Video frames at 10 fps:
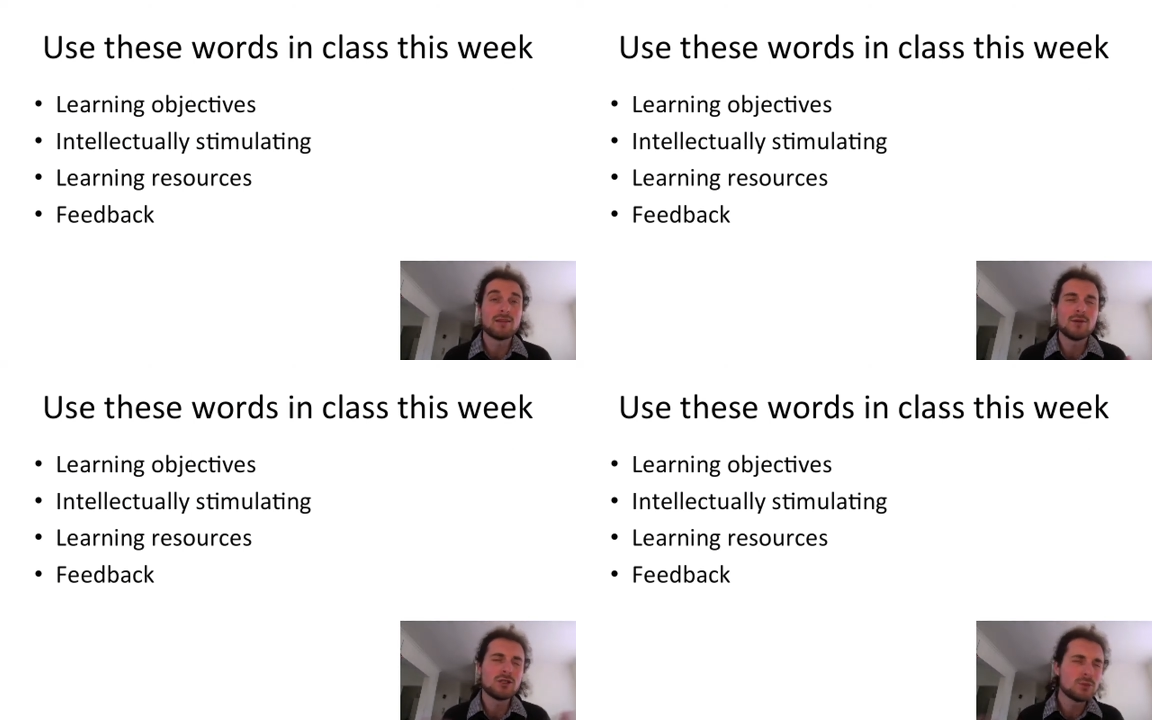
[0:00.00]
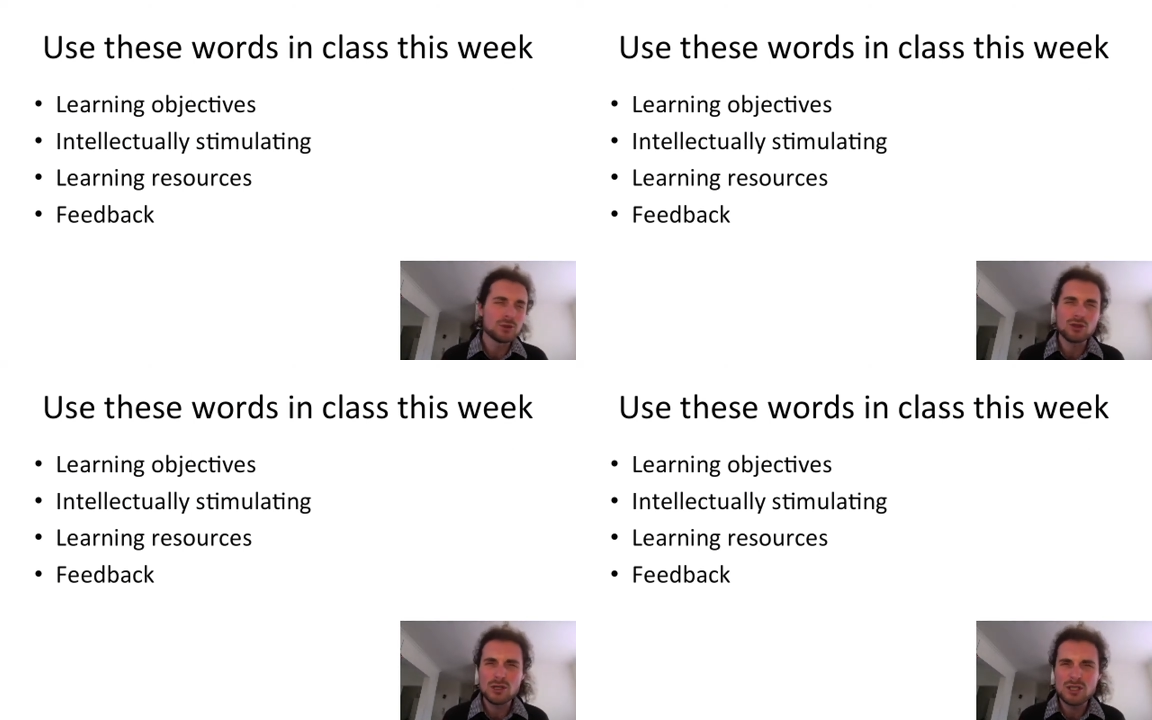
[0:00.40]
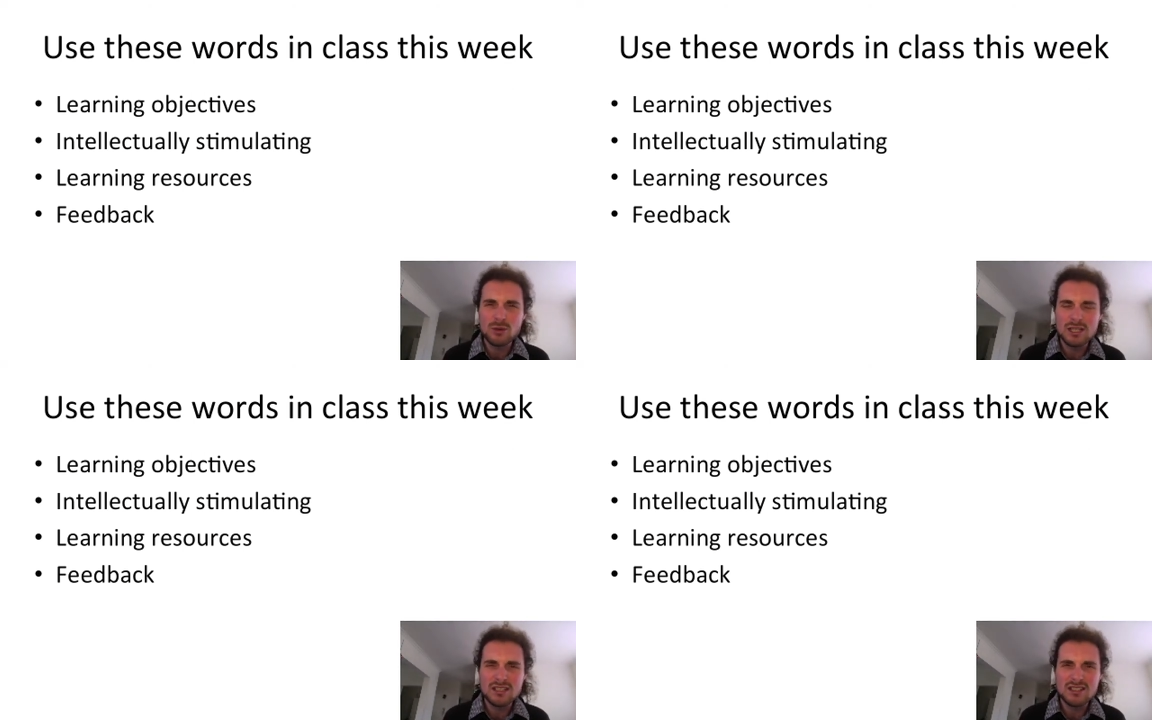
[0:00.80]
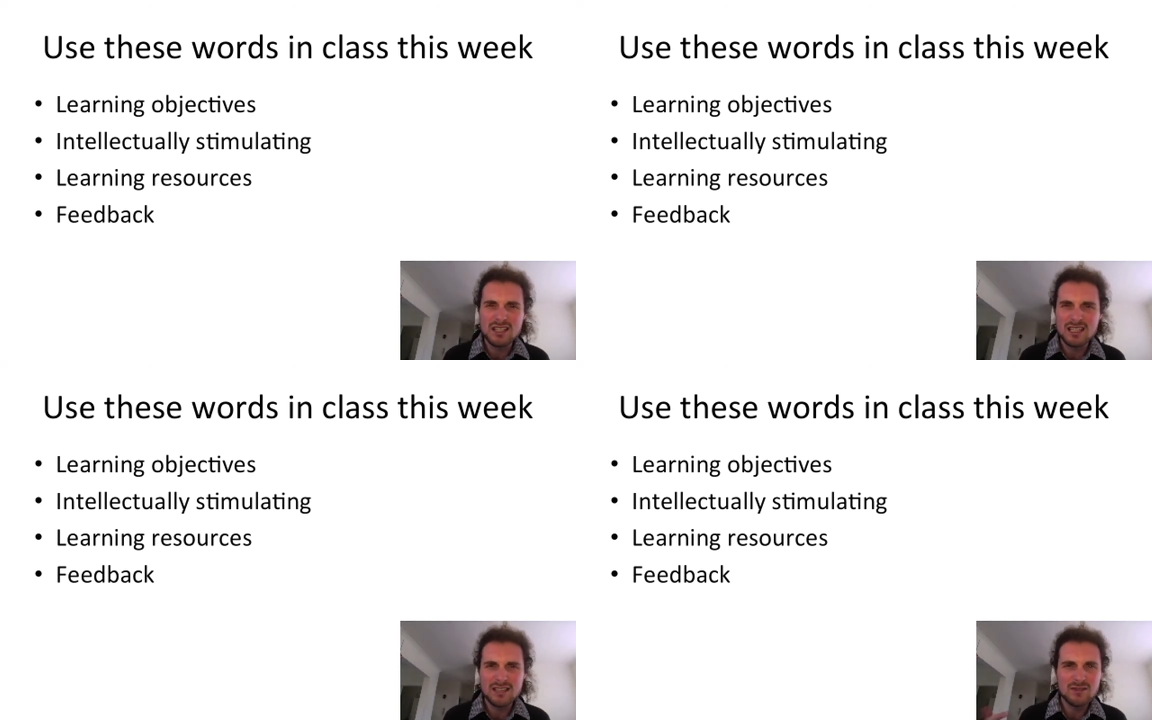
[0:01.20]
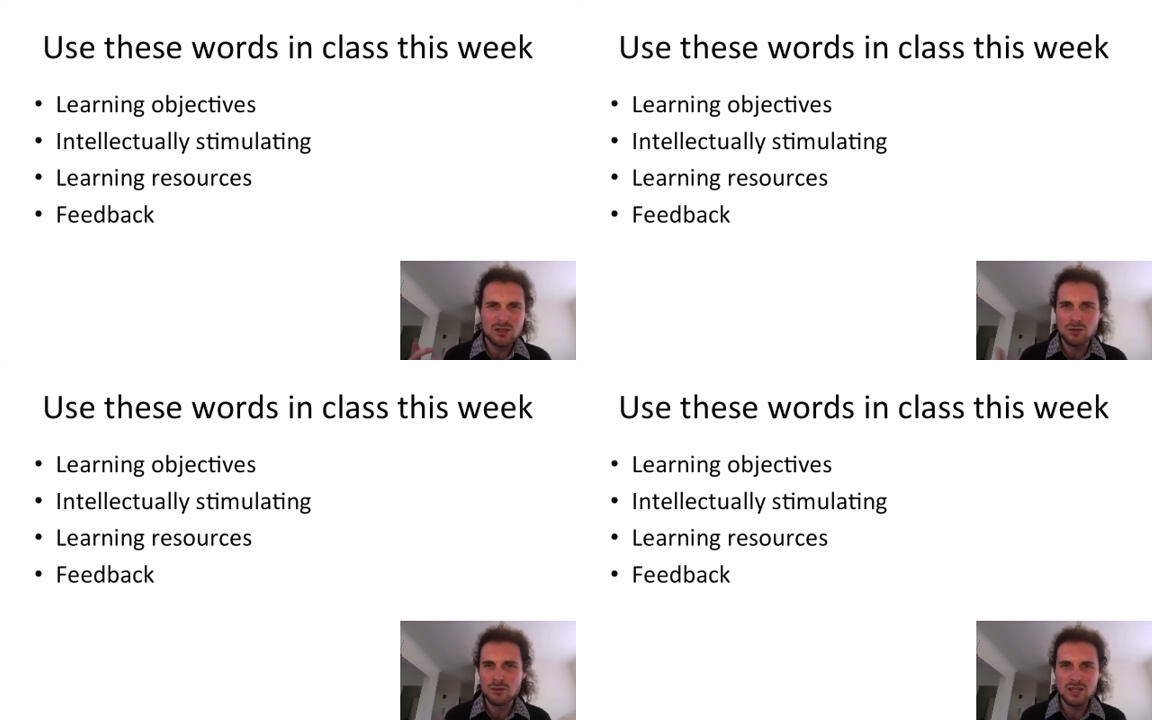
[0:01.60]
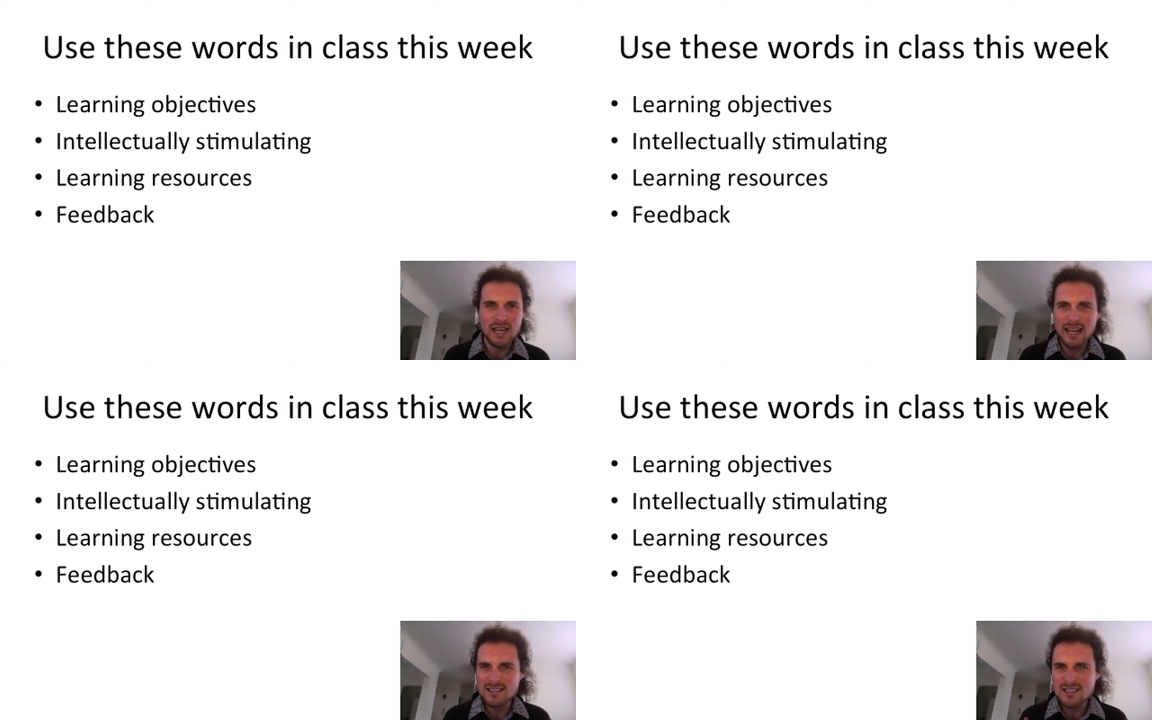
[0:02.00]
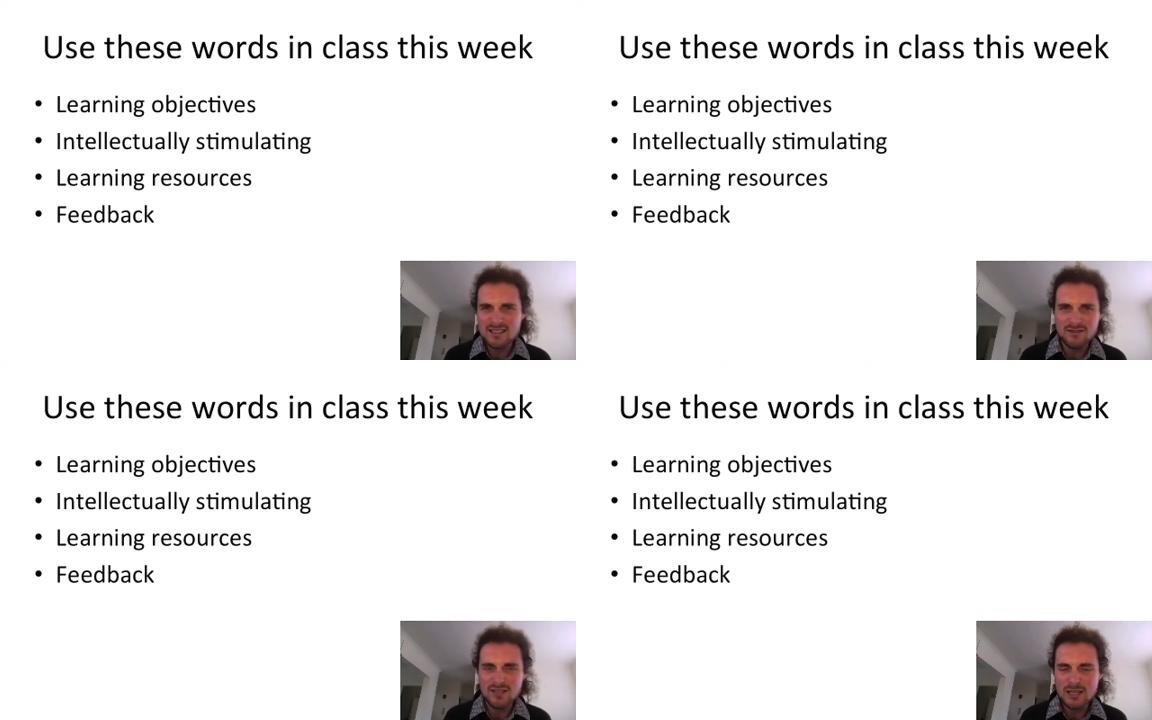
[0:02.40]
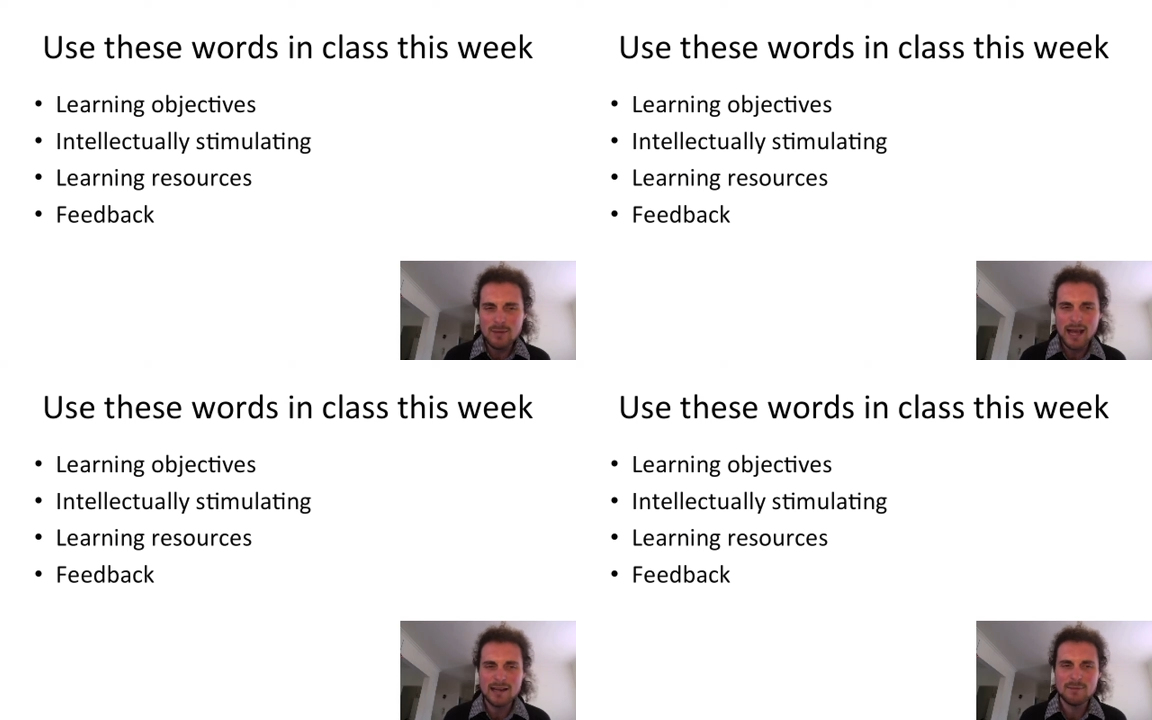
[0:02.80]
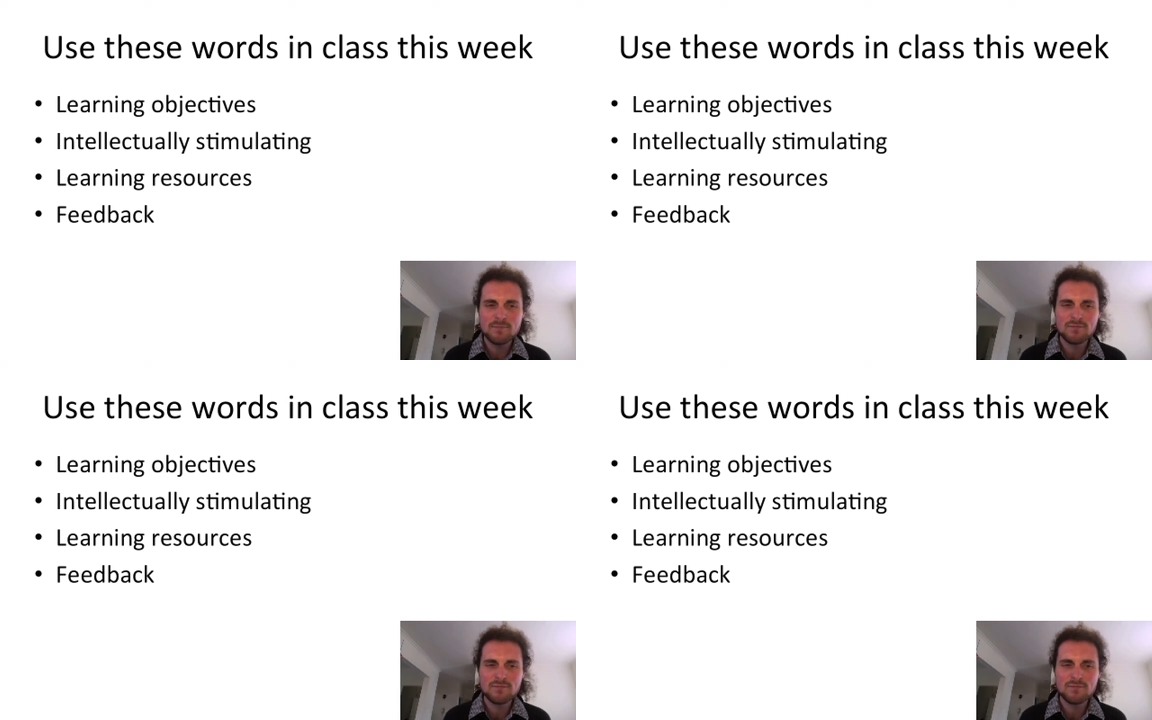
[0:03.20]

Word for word: a multiple choice quiz that gives you the answers and feedback.